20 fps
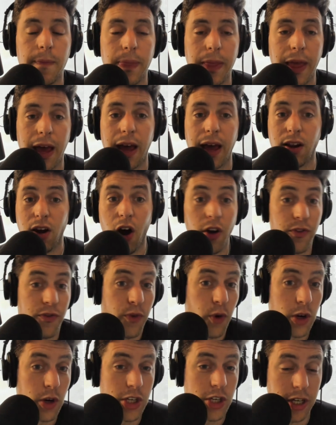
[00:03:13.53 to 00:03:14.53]
And
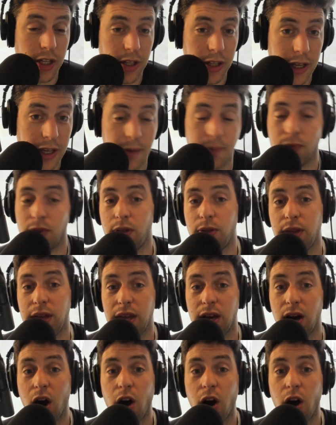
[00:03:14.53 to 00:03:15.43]
unfortunately, the